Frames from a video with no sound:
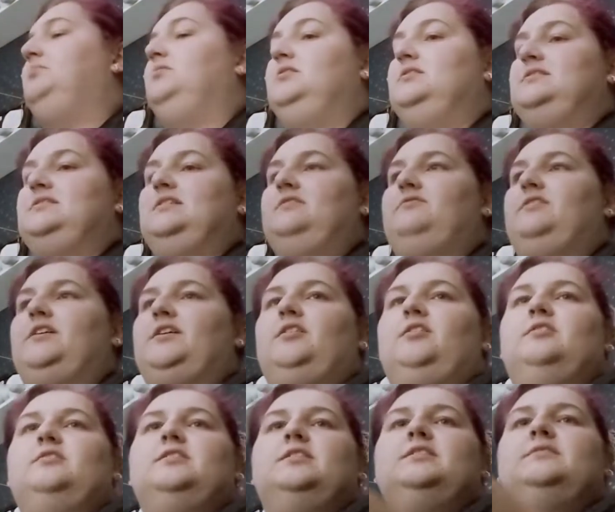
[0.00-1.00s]
paused that very
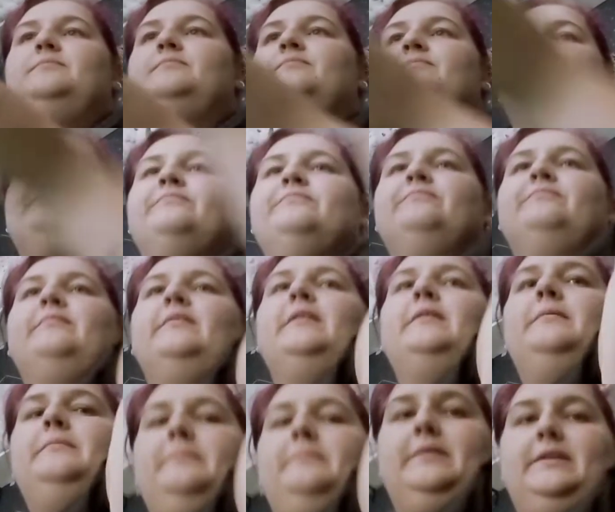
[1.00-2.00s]
oddly.
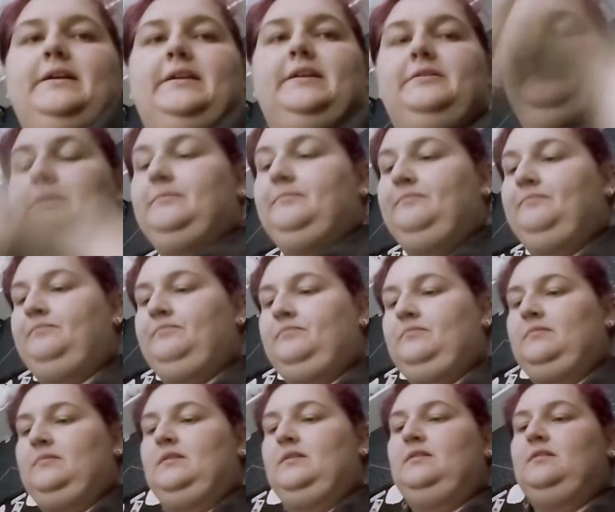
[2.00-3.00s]
But anyway.